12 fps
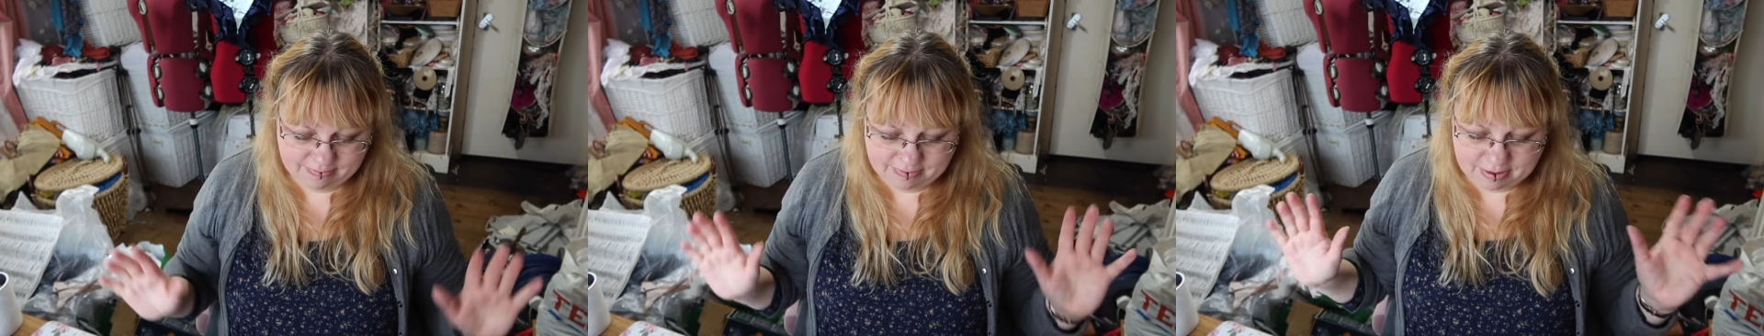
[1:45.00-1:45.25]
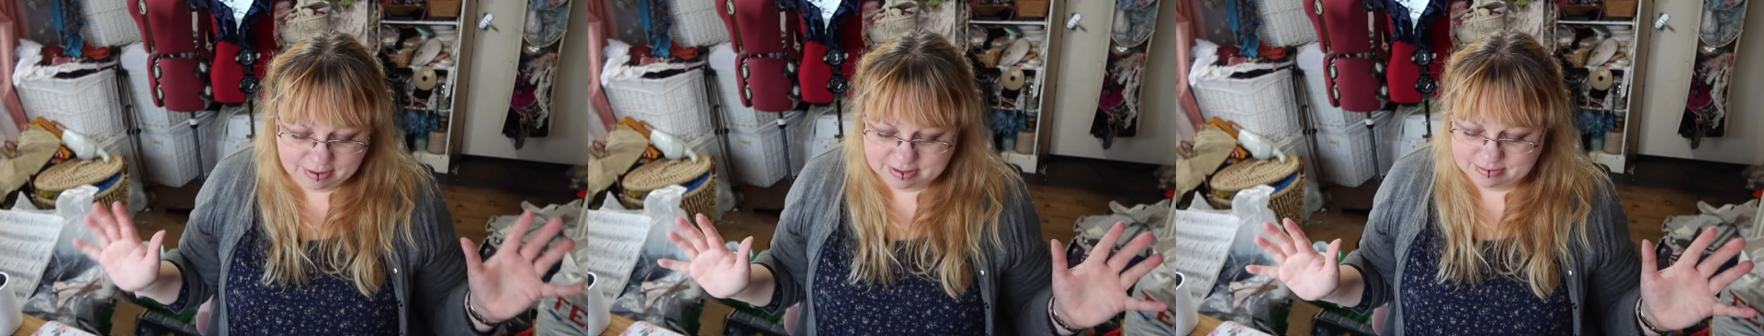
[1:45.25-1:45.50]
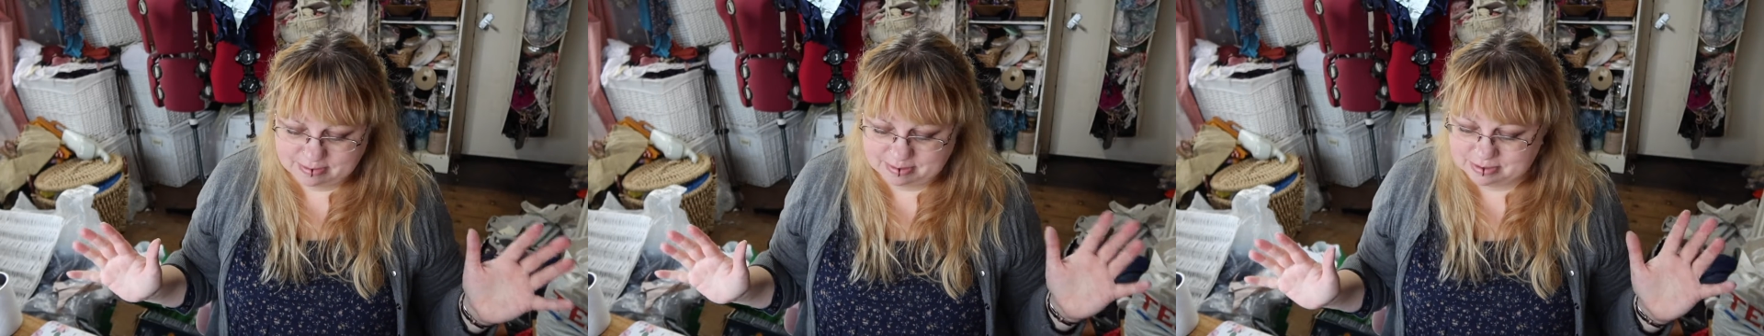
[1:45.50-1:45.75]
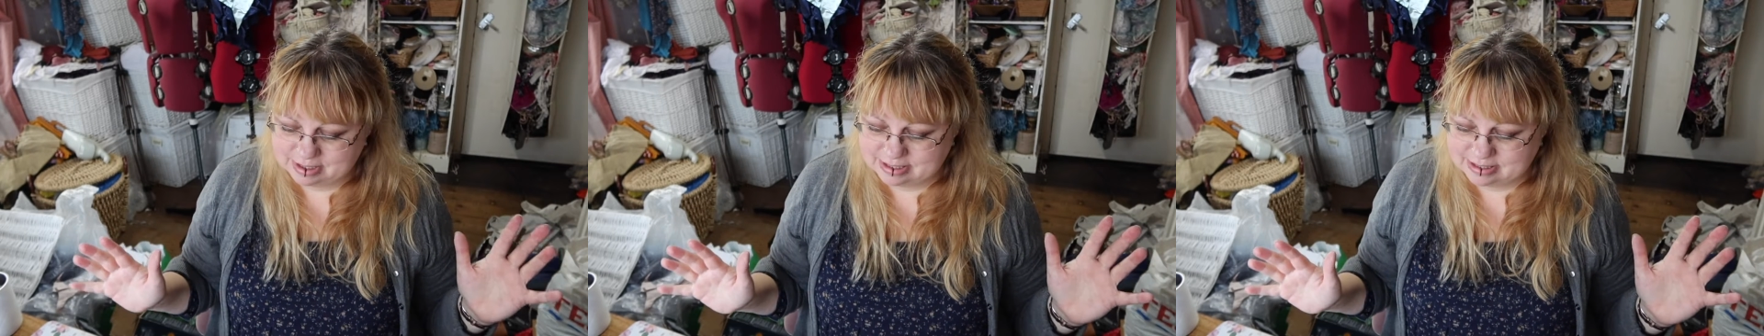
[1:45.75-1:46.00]
focus on what I'm
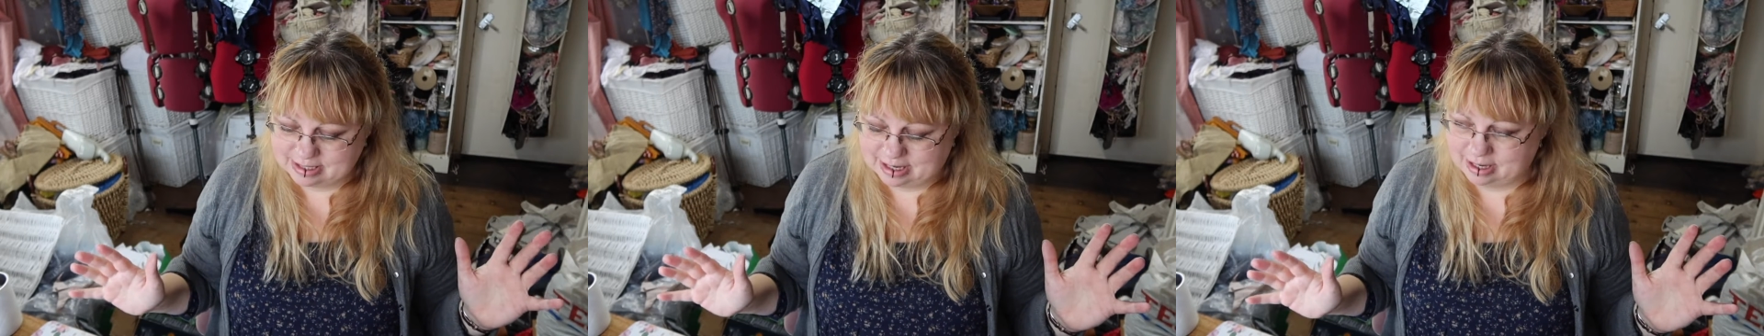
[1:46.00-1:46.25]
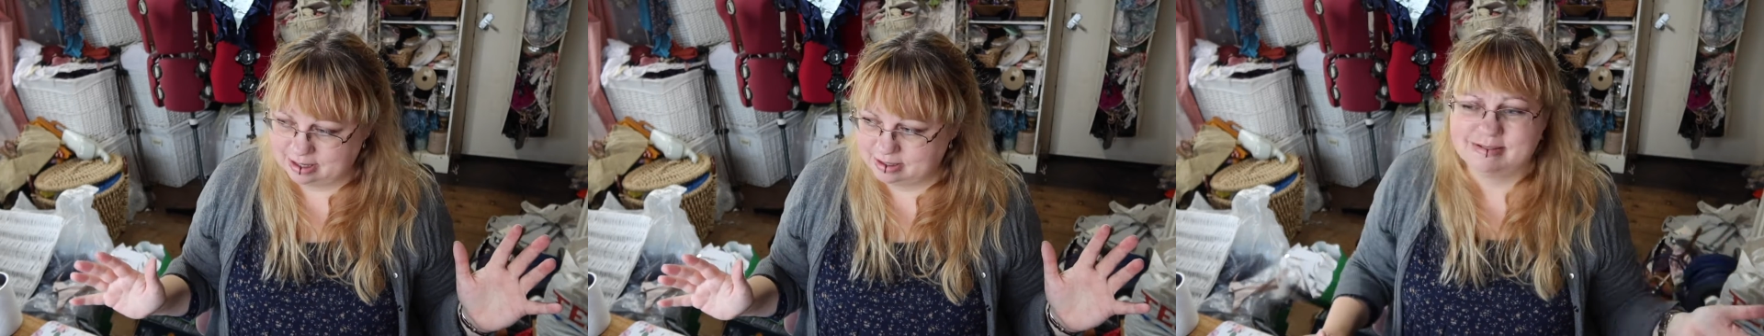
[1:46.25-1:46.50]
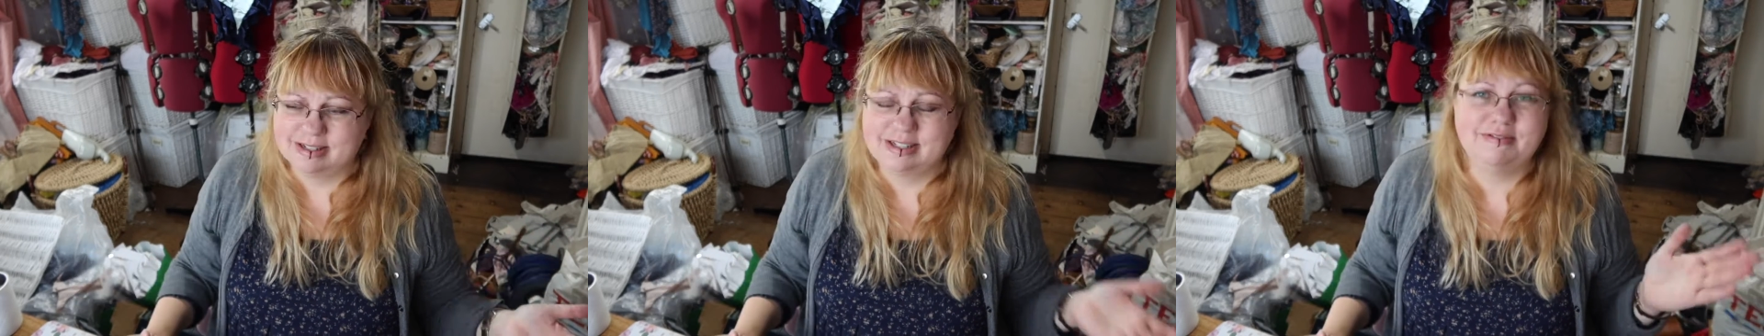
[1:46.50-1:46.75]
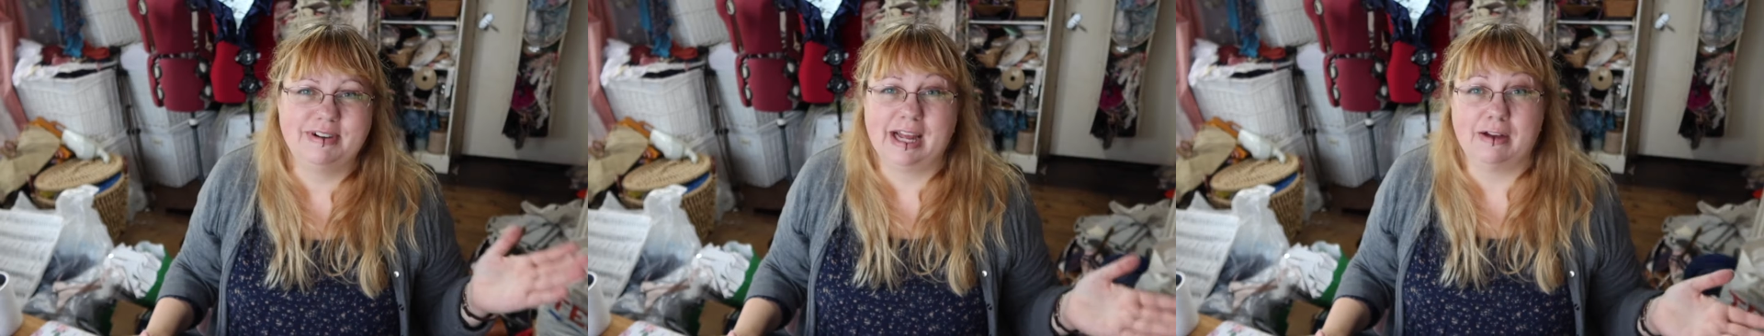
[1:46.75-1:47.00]
trying to say. I
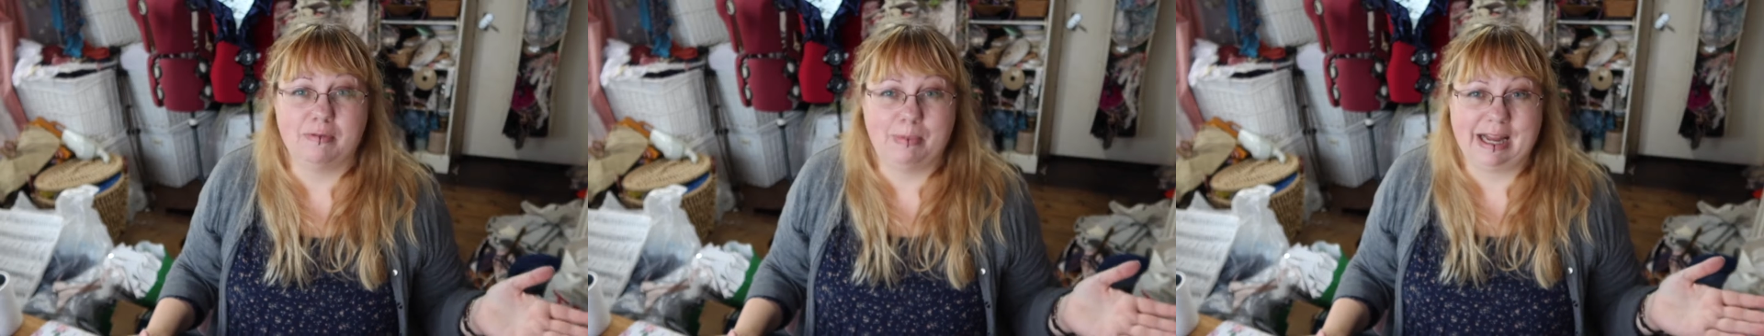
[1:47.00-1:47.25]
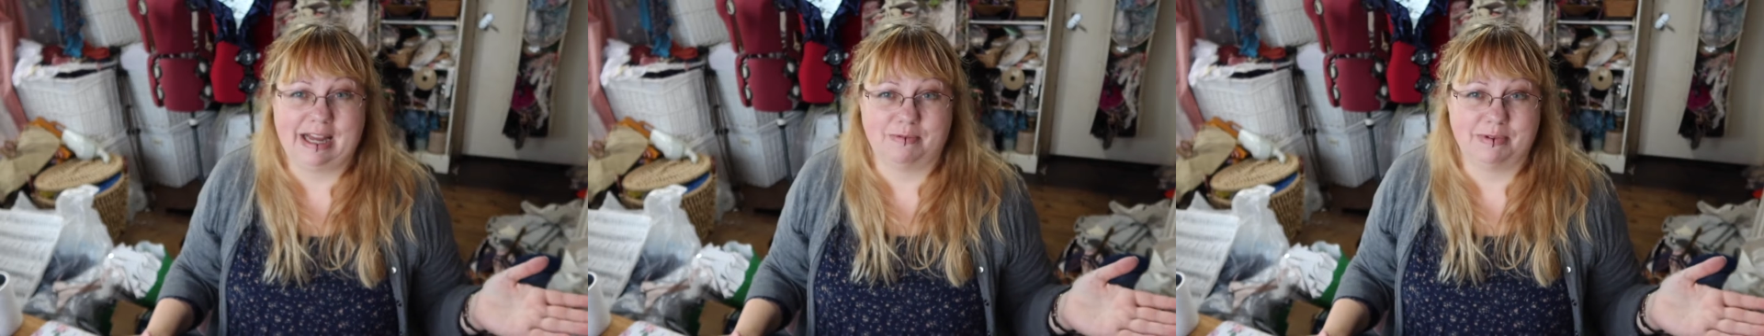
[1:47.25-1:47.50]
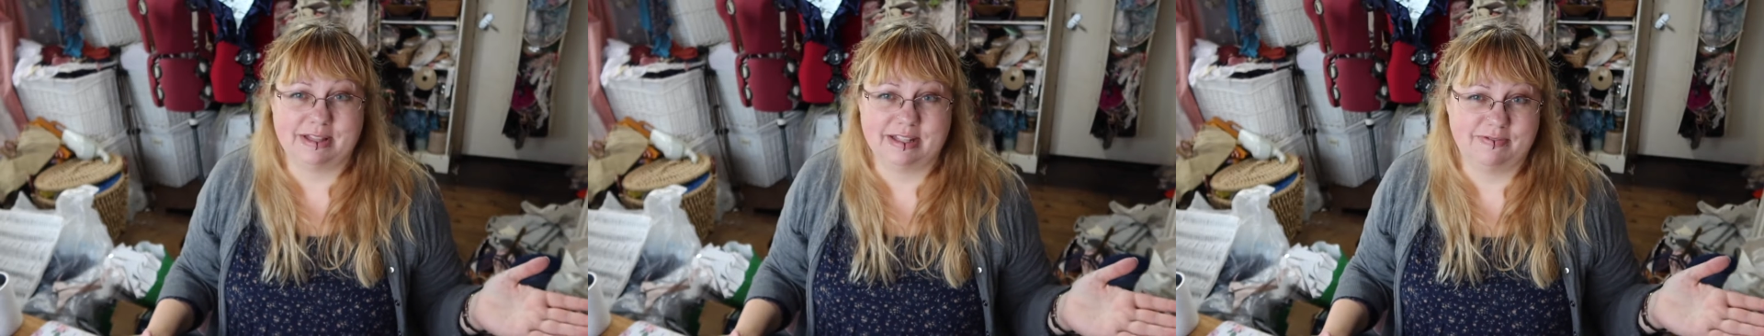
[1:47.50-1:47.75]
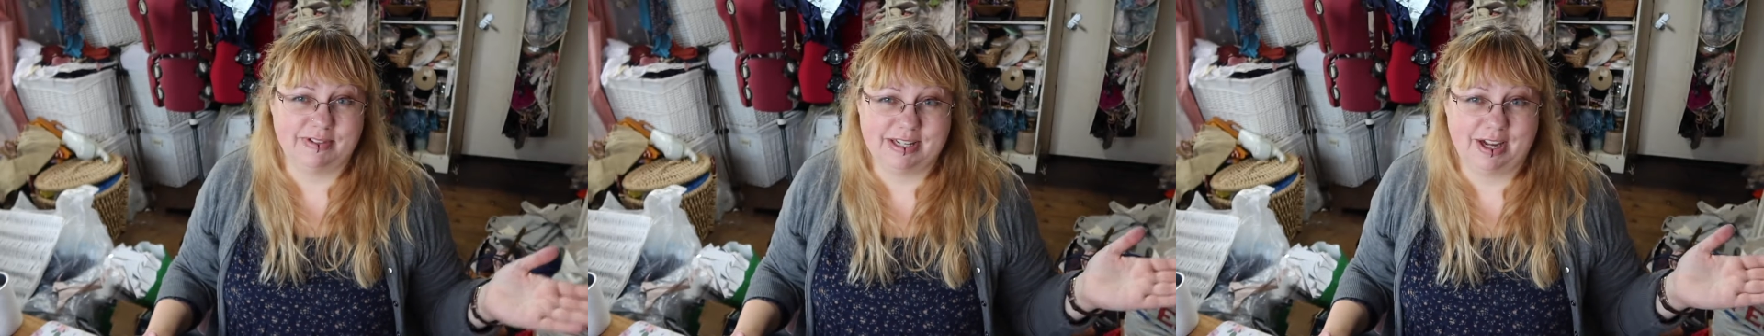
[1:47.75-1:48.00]
didn't really have a plan with
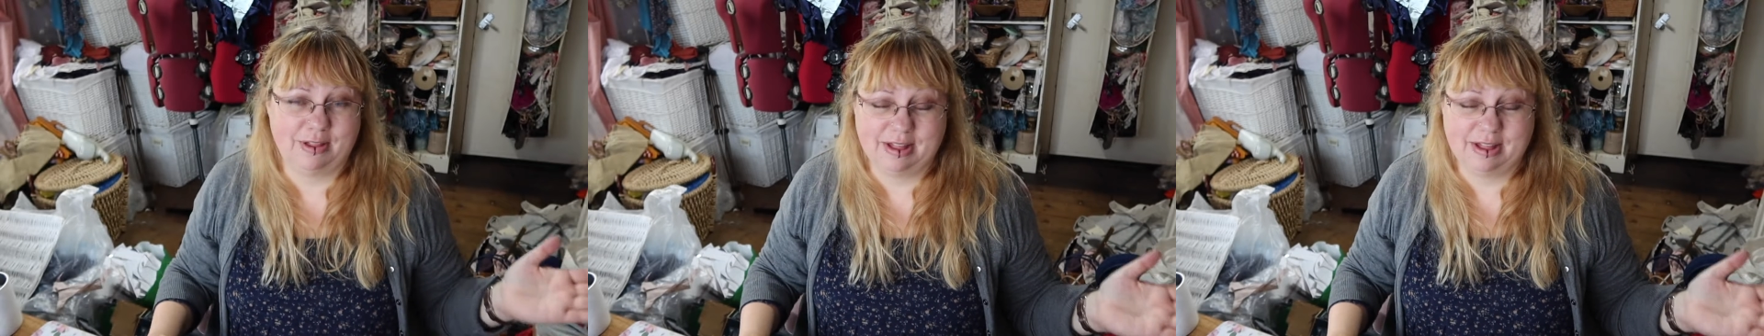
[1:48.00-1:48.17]
this video,